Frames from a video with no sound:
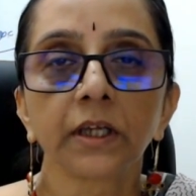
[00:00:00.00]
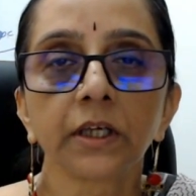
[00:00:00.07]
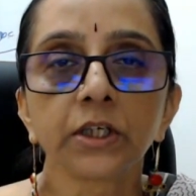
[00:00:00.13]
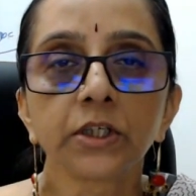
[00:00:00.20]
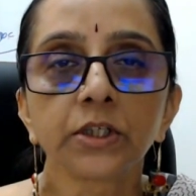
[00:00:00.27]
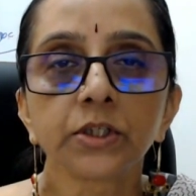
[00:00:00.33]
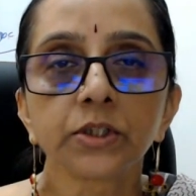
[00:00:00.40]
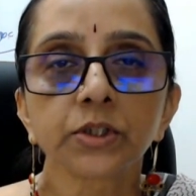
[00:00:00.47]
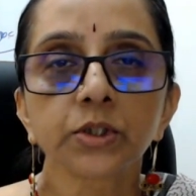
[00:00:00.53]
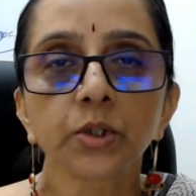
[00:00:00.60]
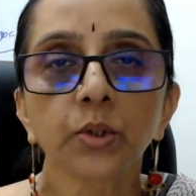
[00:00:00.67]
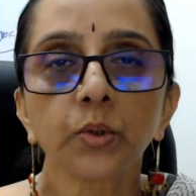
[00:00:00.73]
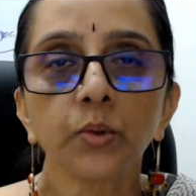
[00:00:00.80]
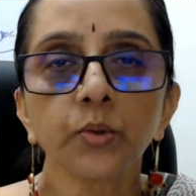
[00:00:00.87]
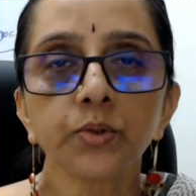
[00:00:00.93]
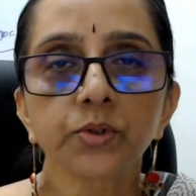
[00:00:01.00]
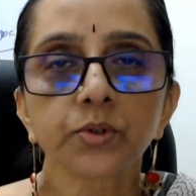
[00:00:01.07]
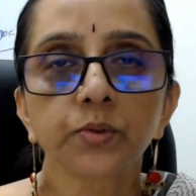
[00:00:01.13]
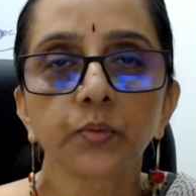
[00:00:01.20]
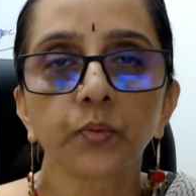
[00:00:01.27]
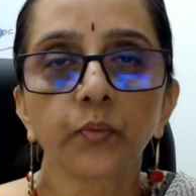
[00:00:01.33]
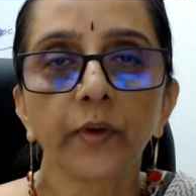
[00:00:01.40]
So,
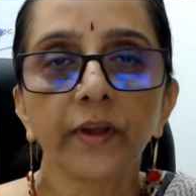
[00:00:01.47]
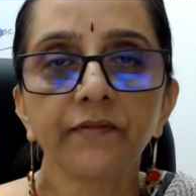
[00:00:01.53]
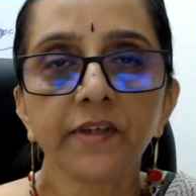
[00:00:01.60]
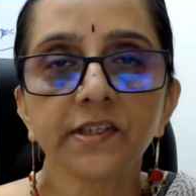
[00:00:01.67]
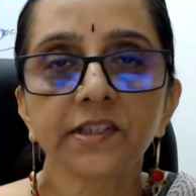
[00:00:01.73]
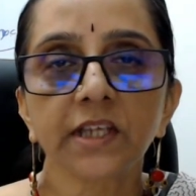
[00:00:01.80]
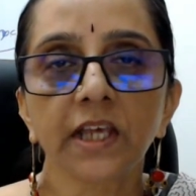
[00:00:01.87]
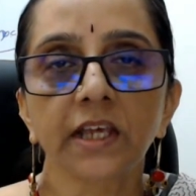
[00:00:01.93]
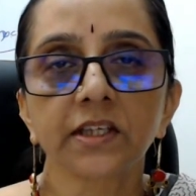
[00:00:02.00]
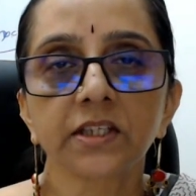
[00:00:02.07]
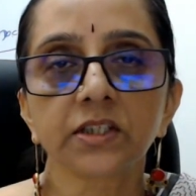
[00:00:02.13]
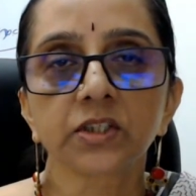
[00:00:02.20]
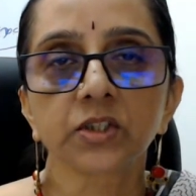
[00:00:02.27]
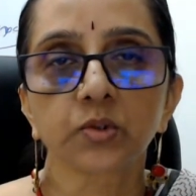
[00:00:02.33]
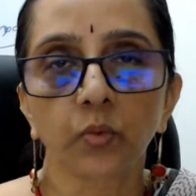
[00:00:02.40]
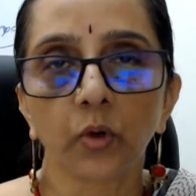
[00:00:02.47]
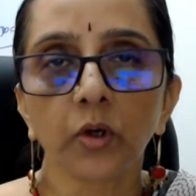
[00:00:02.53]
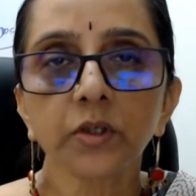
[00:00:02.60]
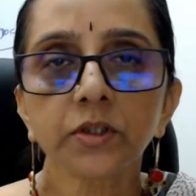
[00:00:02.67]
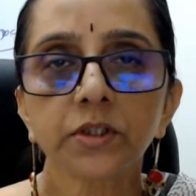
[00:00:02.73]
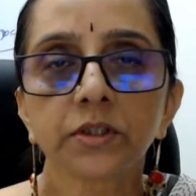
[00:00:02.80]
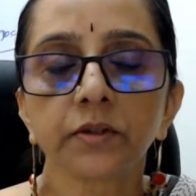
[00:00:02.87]
when we say SWOT,
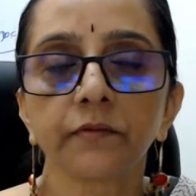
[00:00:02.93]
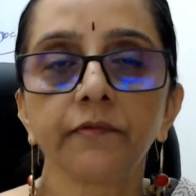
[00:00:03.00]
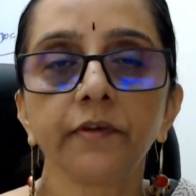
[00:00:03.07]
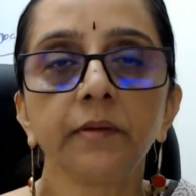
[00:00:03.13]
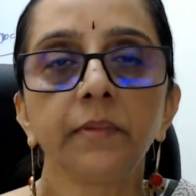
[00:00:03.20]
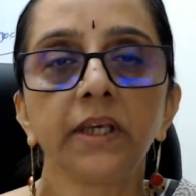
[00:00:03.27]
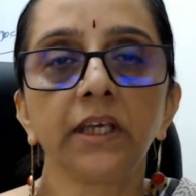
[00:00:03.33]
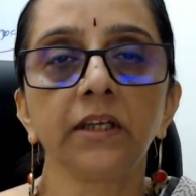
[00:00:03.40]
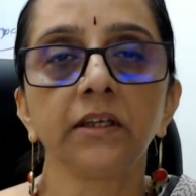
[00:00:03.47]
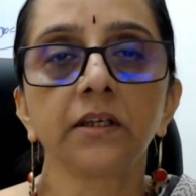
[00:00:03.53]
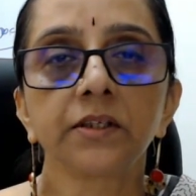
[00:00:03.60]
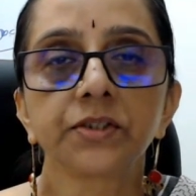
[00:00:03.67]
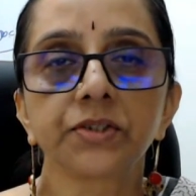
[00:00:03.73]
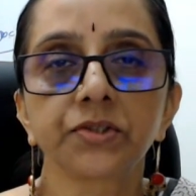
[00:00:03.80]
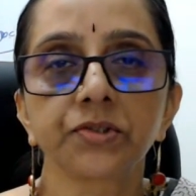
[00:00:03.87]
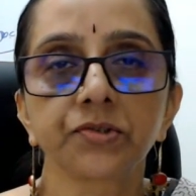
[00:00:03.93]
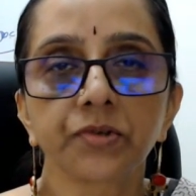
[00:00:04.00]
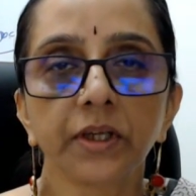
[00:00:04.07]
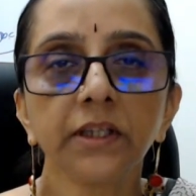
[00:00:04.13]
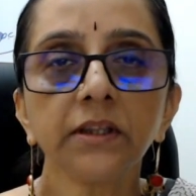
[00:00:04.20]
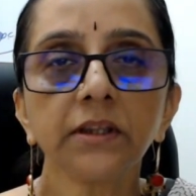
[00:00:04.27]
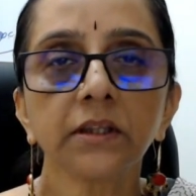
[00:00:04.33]
we mean
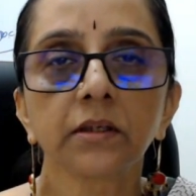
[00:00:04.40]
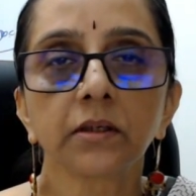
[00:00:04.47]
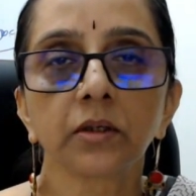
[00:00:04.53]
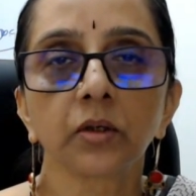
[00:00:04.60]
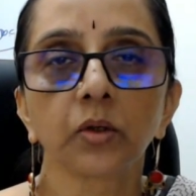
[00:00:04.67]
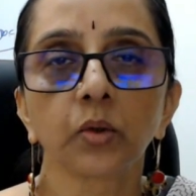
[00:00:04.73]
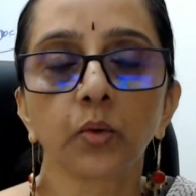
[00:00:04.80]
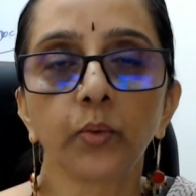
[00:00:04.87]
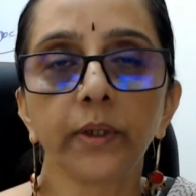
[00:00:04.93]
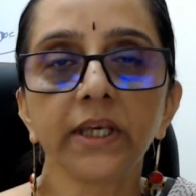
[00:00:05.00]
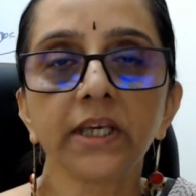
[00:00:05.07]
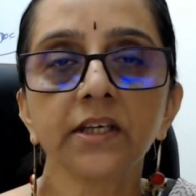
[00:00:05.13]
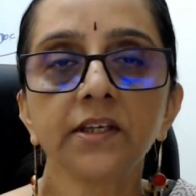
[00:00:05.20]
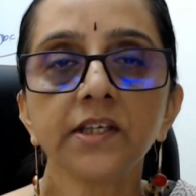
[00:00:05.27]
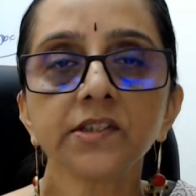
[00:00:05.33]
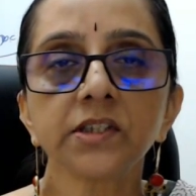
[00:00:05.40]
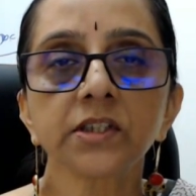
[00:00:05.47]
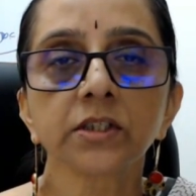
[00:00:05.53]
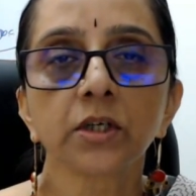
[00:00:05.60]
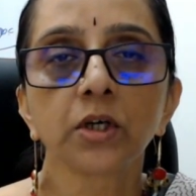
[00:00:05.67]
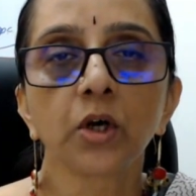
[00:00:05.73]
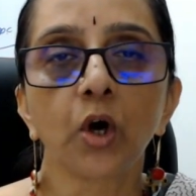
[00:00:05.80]
strength, weakness,
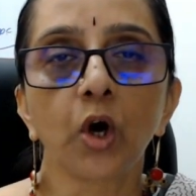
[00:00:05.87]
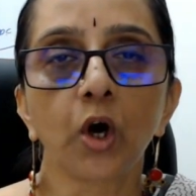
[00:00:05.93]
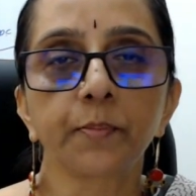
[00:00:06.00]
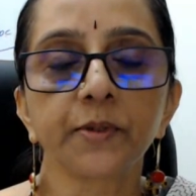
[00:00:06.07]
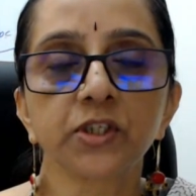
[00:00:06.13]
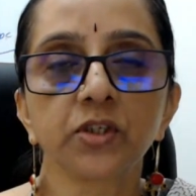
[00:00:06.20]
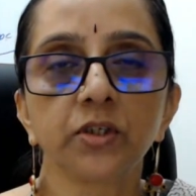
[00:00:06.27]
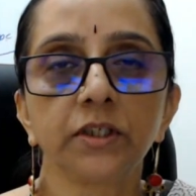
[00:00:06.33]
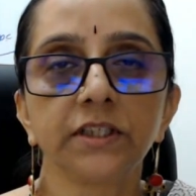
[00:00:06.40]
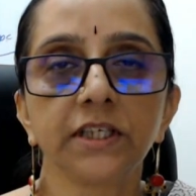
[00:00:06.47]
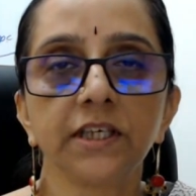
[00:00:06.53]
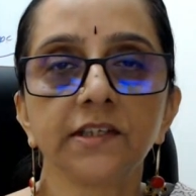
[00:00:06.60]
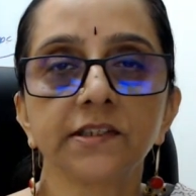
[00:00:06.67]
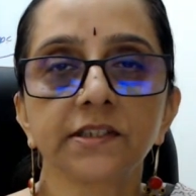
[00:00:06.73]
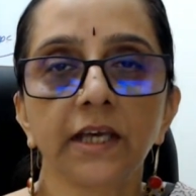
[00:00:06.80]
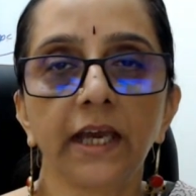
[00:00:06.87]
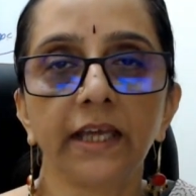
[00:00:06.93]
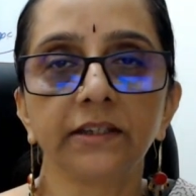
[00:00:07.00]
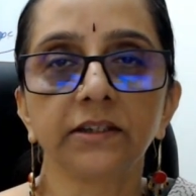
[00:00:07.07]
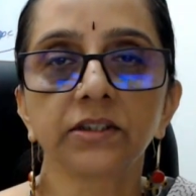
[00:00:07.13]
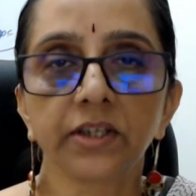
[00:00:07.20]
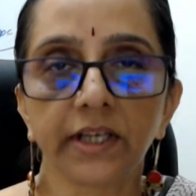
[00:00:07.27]
opportunities, and
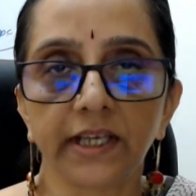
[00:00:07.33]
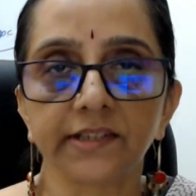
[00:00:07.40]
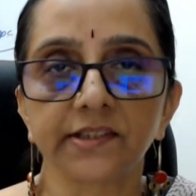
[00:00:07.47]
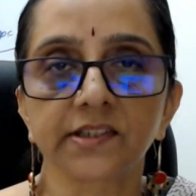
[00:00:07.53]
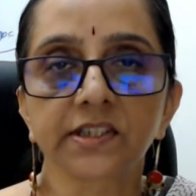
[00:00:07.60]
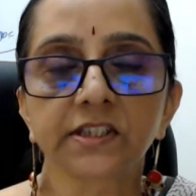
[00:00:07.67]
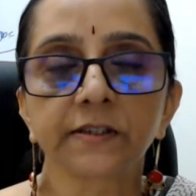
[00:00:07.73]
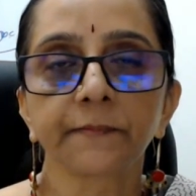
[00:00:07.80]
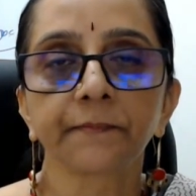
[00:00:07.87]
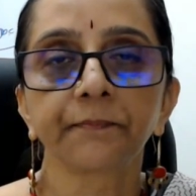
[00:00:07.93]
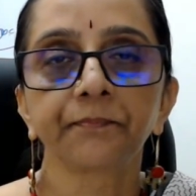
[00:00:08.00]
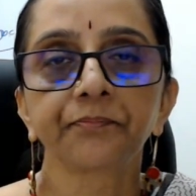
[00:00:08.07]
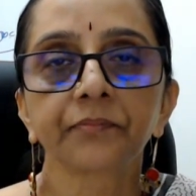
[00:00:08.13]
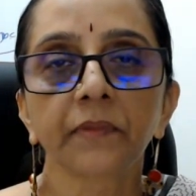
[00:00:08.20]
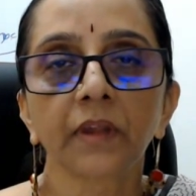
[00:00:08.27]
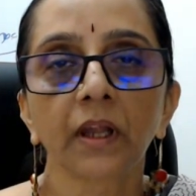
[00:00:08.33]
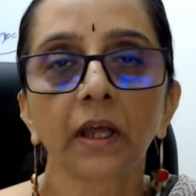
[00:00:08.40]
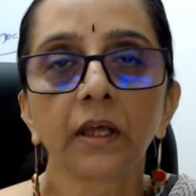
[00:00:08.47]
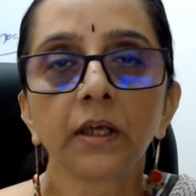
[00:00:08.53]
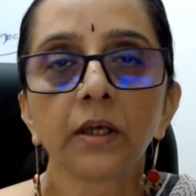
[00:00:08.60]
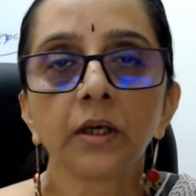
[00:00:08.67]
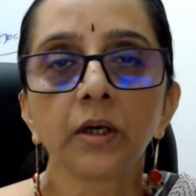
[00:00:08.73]
threats.
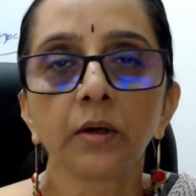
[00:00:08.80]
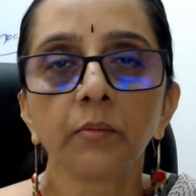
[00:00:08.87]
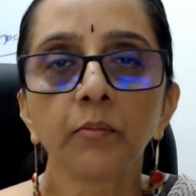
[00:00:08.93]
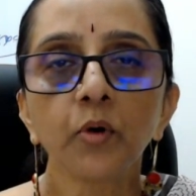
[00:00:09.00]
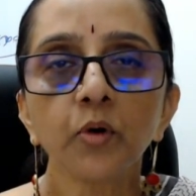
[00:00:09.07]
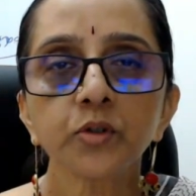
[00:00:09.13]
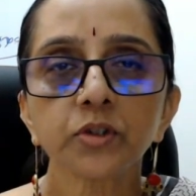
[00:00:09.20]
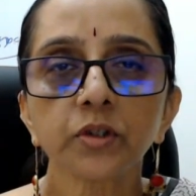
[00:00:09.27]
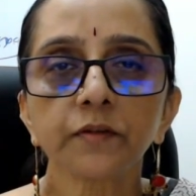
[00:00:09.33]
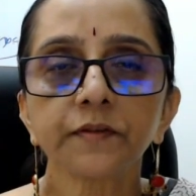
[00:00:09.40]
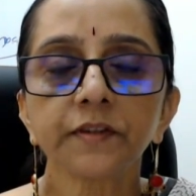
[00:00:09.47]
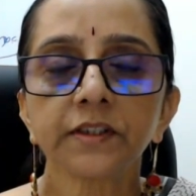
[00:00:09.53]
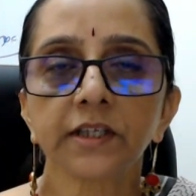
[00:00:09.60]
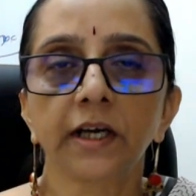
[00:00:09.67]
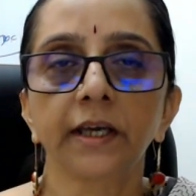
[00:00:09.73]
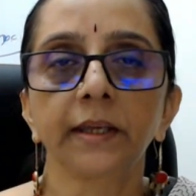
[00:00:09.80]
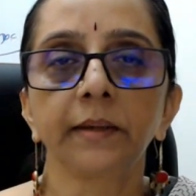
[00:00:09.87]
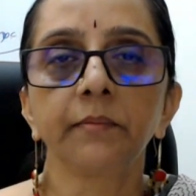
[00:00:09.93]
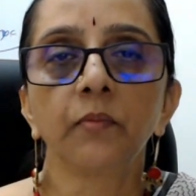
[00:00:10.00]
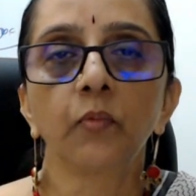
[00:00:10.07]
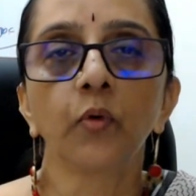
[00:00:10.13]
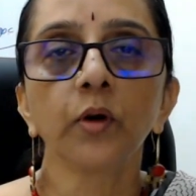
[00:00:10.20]
Most of the time,
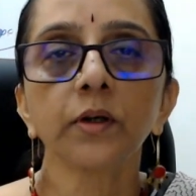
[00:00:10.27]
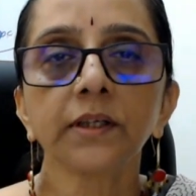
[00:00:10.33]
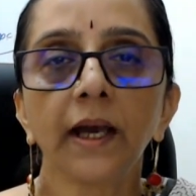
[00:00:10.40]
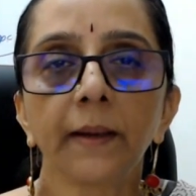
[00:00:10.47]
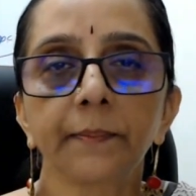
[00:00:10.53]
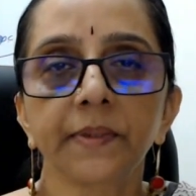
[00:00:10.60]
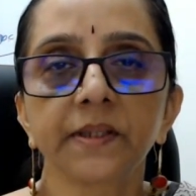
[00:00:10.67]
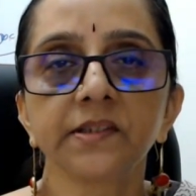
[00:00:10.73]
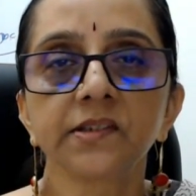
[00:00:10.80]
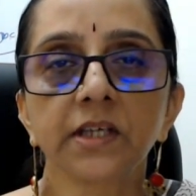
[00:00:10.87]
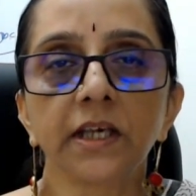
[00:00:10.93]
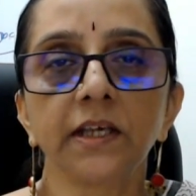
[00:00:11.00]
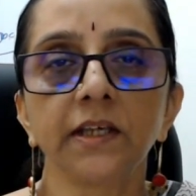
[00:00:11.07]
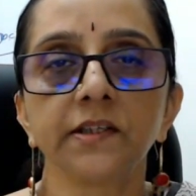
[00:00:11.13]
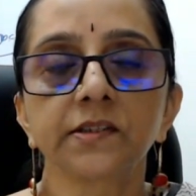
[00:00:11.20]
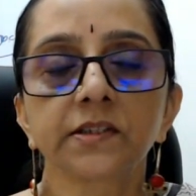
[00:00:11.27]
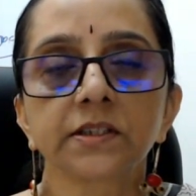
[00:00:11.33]
what happens is